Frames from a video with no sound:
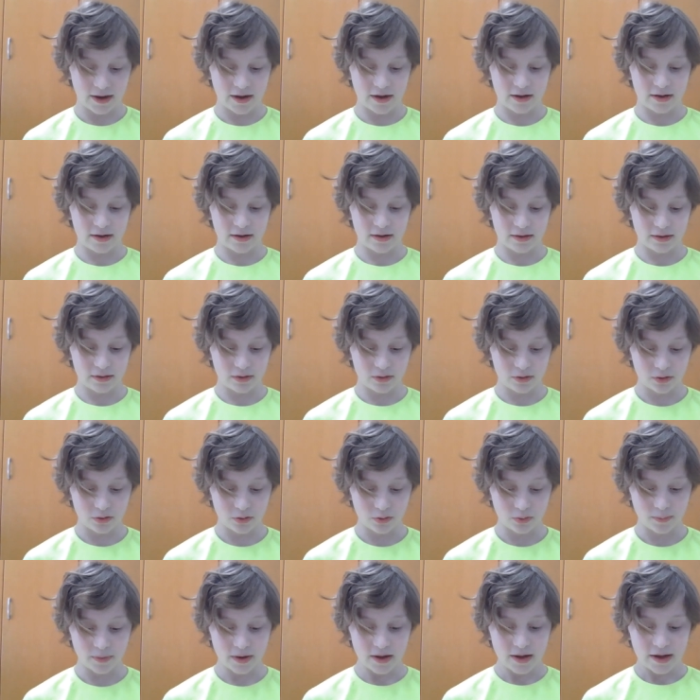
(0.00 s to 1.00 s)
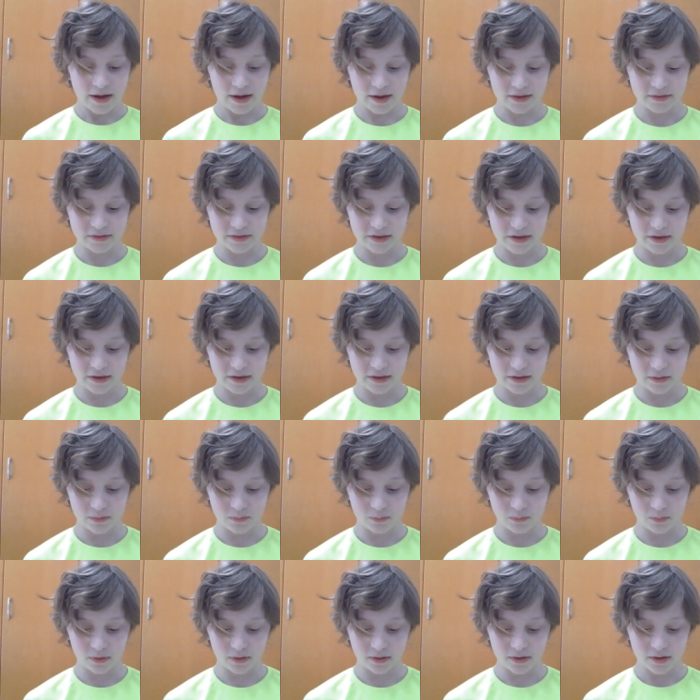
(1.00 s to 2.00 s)
at home had
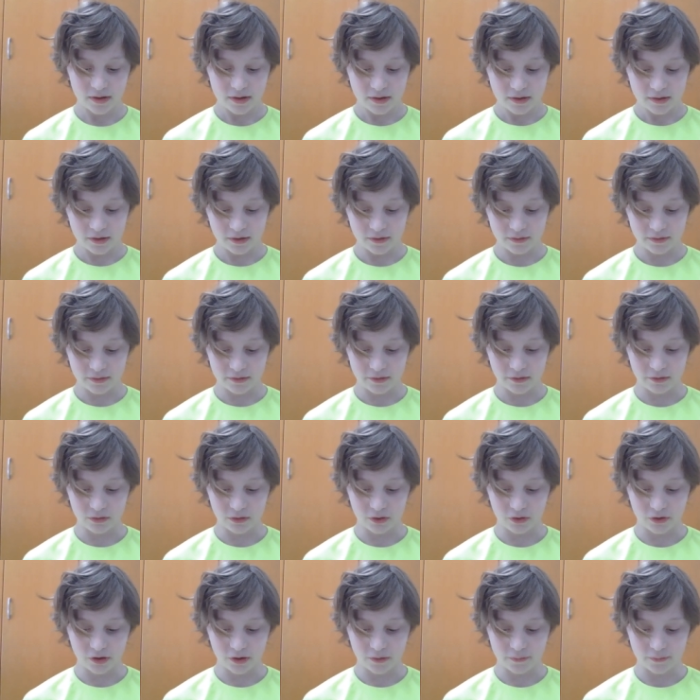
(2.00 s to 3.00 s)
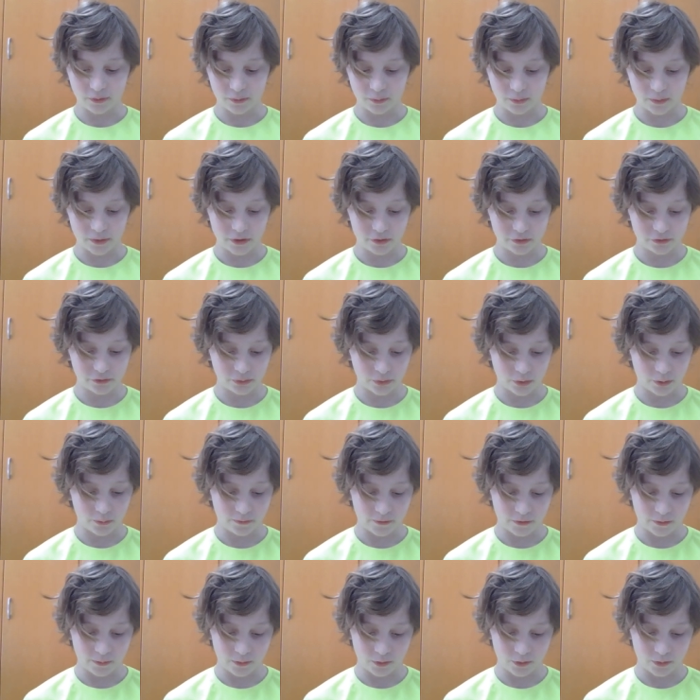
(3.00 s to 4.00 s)
taken one the look of a real
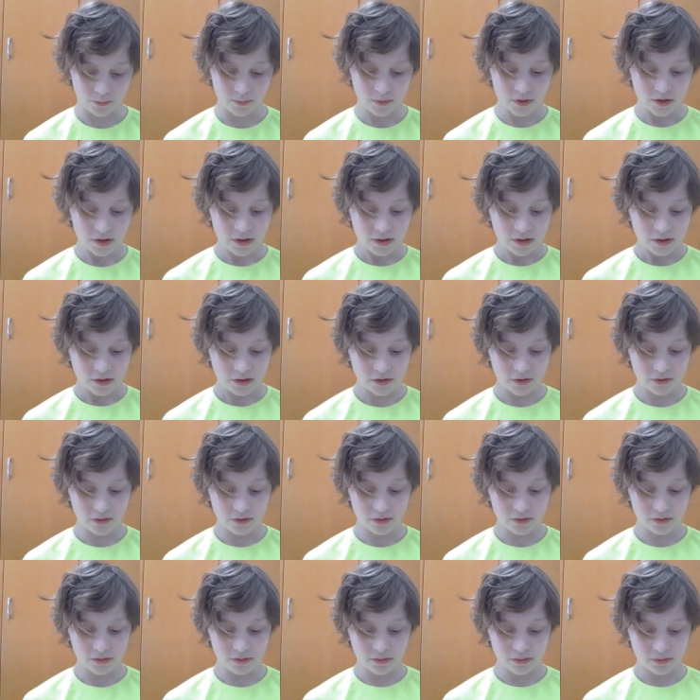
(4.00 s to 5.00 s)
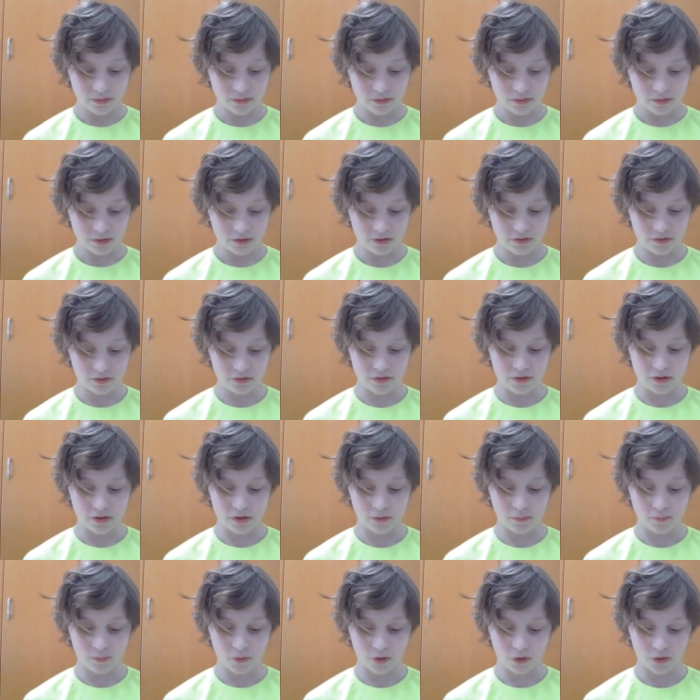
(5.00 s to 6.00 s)
trophy room. Here here
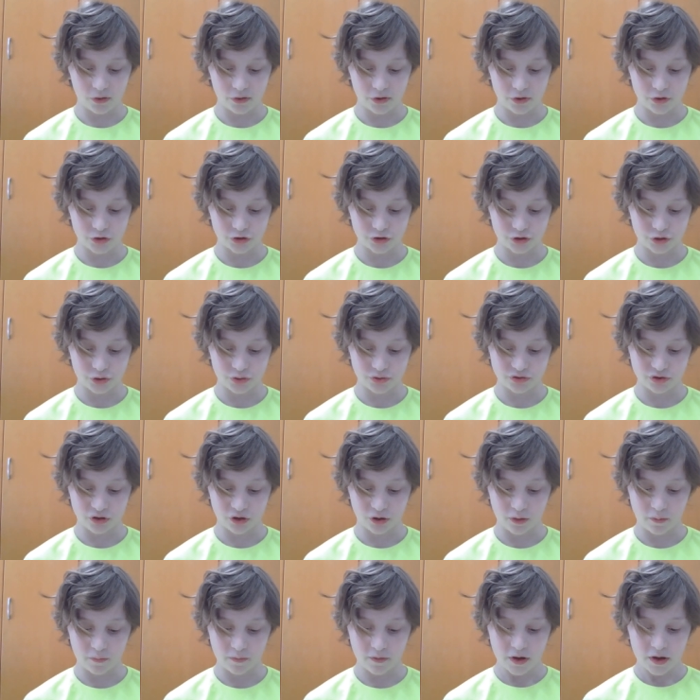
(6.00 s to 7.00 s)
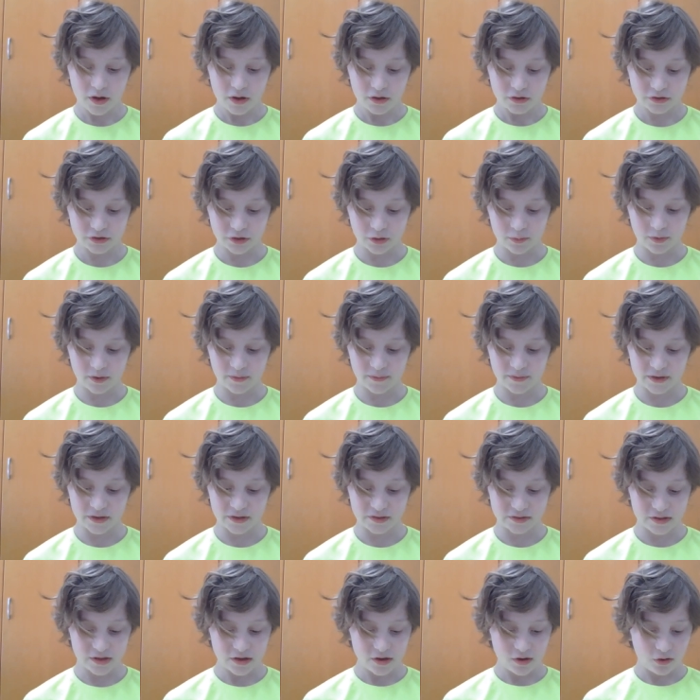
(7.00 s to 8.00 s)
young Mario shows off some of
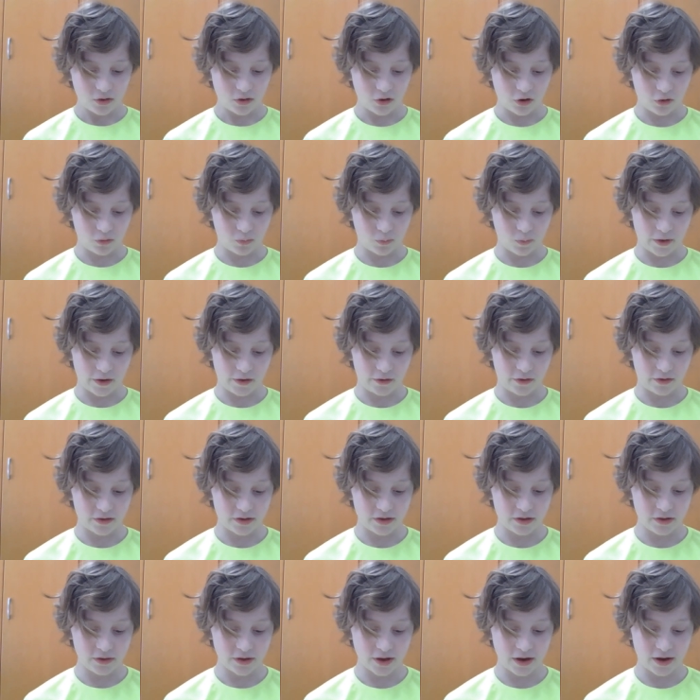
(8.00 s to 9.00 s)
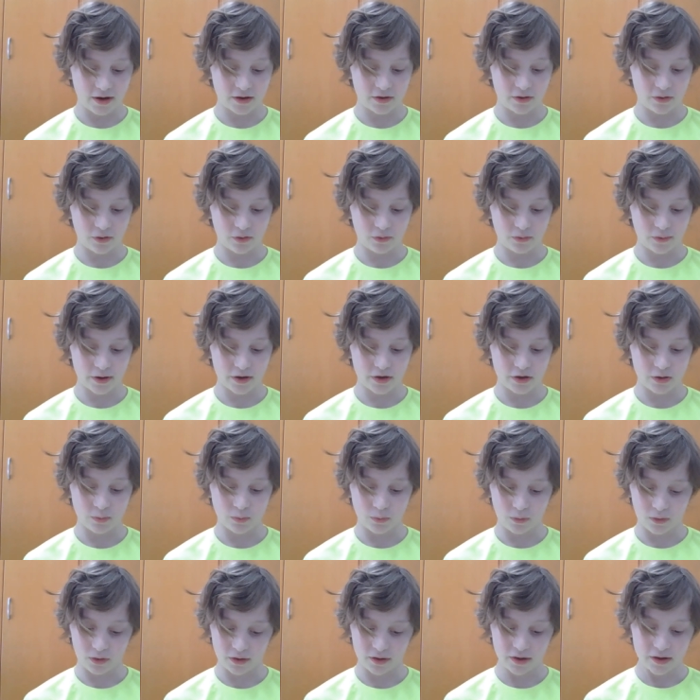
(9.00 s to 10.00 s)
his hardware he had already
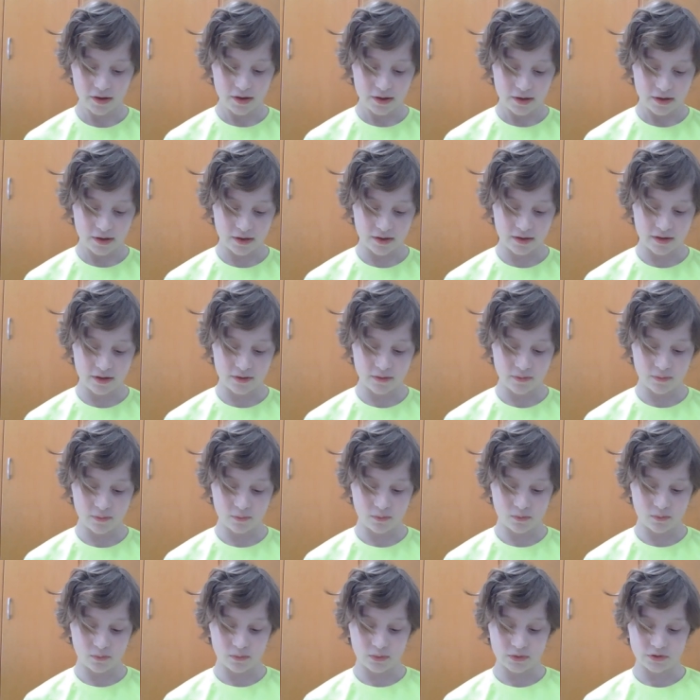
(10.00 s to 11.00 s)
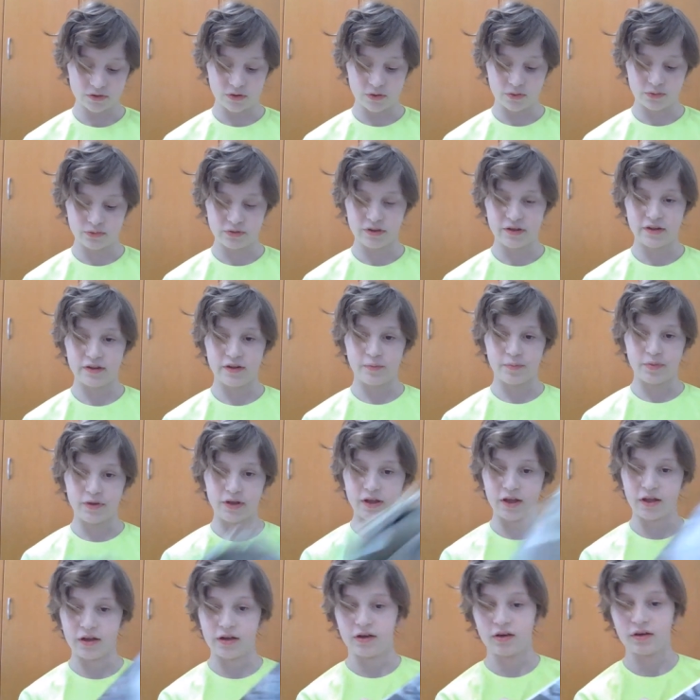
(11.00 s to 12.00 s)
won, and it was only the
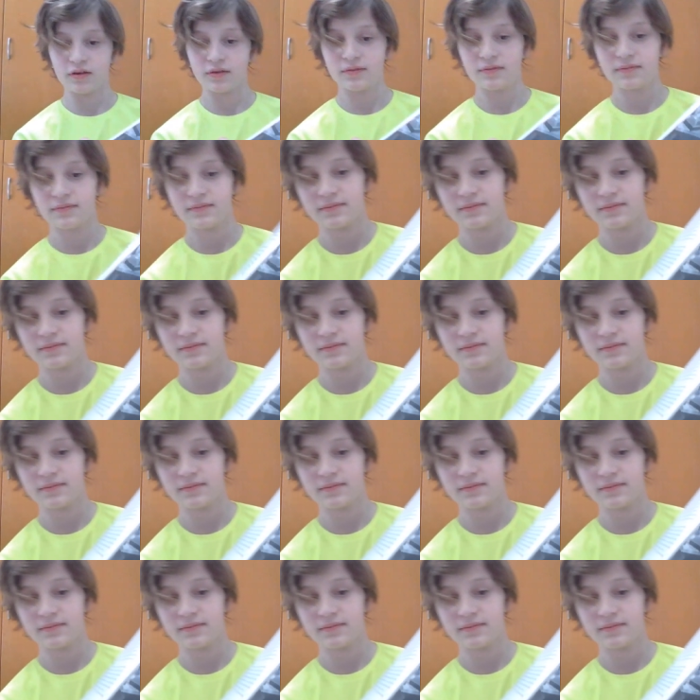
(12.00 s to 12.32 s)
beginning.